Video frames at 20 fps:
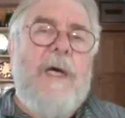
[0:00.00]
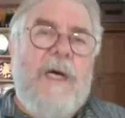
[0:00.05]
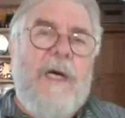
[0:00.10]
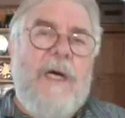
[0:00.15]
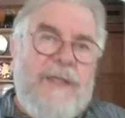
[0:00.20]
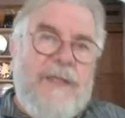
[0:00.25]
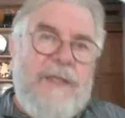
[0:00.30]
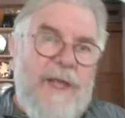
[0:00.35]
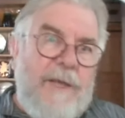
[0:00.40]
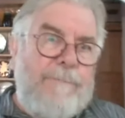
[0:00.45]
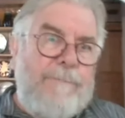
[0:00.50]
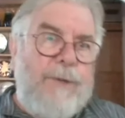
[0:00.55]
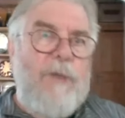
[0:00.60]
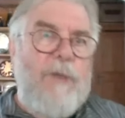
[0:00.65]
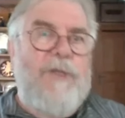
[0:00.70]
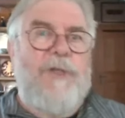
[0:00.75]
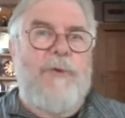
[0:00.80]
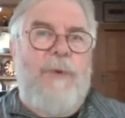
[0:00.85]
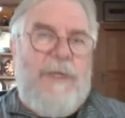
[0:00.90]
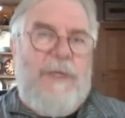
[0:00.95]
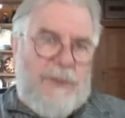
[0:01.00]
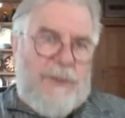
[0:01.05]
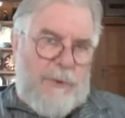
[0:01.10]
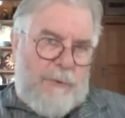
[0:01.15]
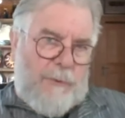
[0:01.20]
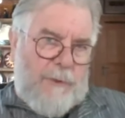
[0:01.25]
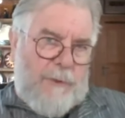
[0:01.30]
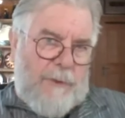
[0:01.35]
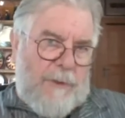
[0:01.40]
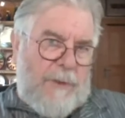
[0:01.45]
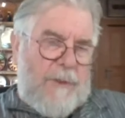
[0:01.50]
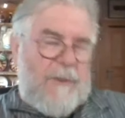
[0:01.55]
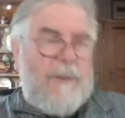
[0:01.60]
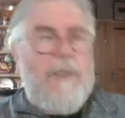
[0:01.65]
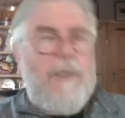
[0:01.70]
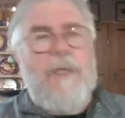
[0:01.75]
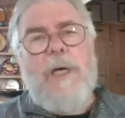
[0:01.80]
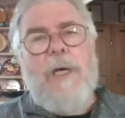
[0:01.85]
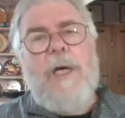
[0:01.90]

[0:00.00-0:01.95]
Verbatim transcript: and they push westwards.